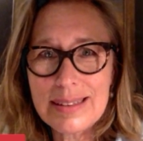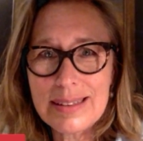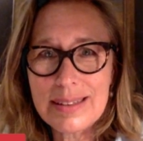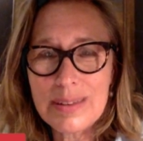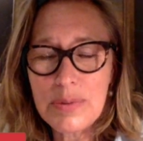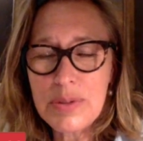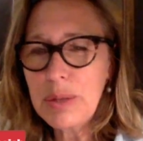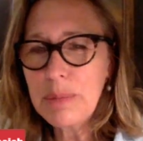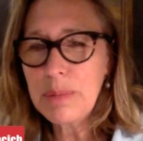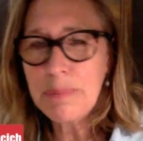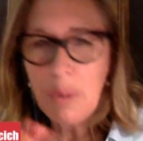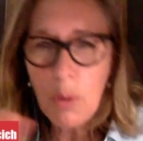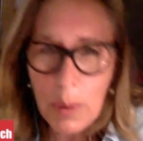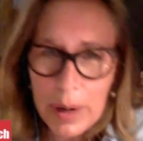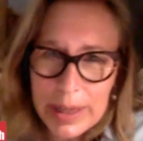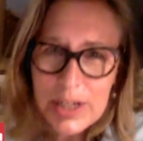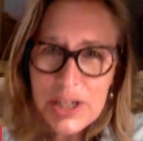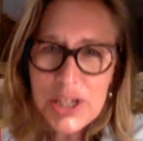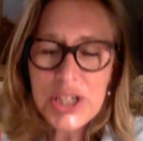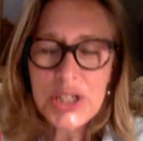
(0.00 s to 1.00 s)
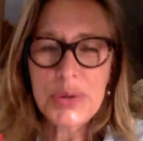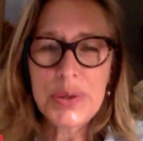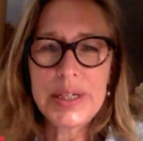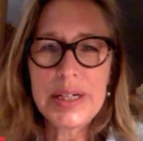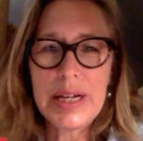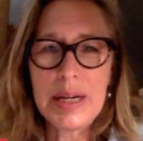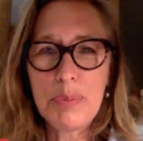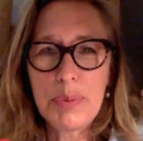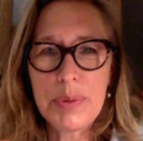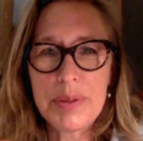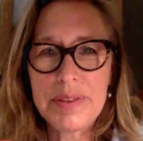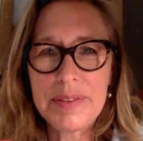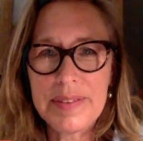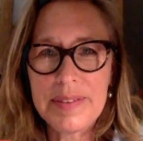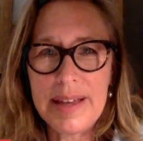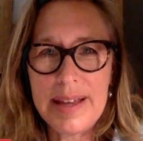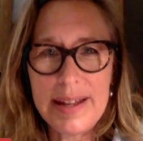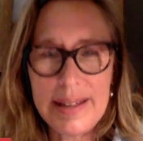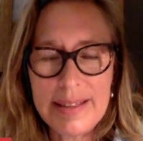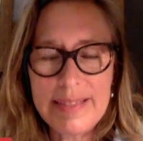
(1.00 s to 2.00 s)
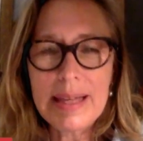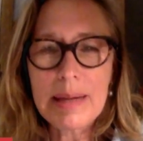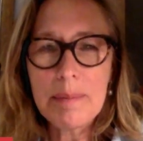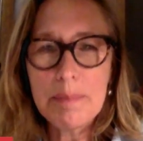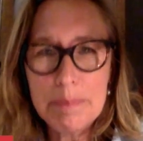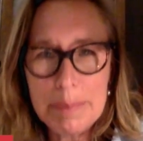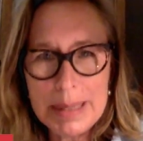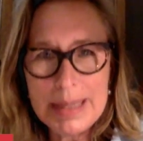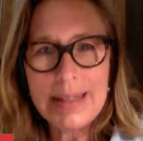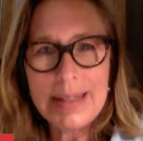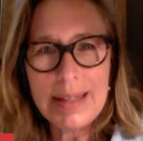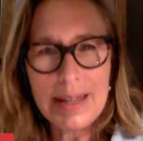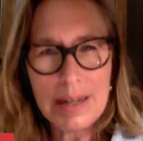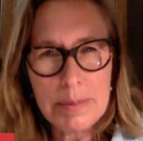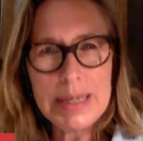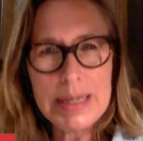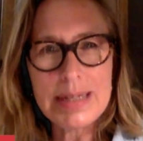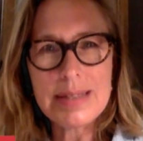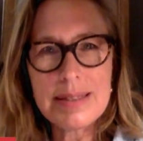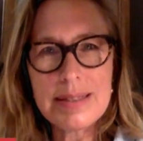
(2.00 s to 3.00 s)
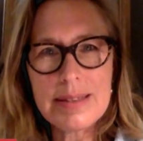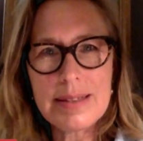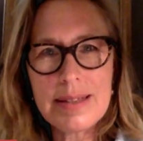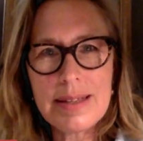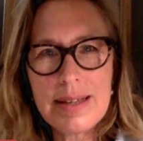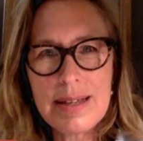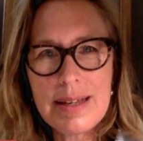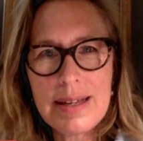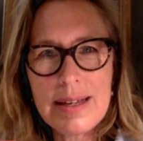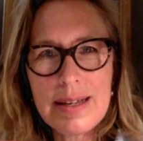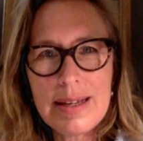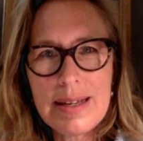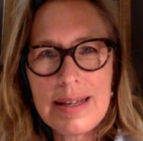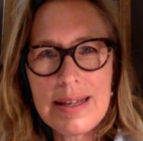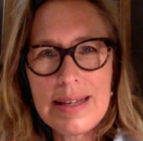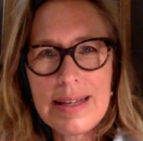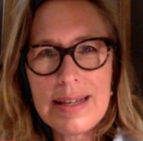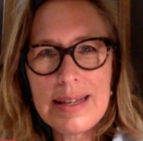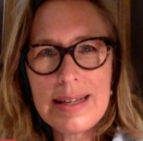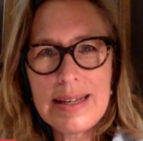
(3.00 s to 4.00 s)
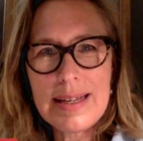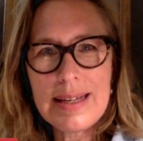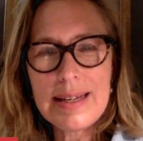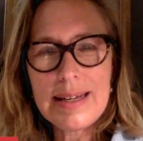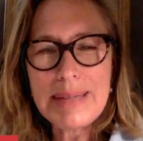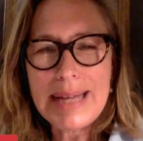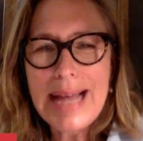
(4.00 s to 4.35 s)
There was no point showing up with anything but Hermes. I'm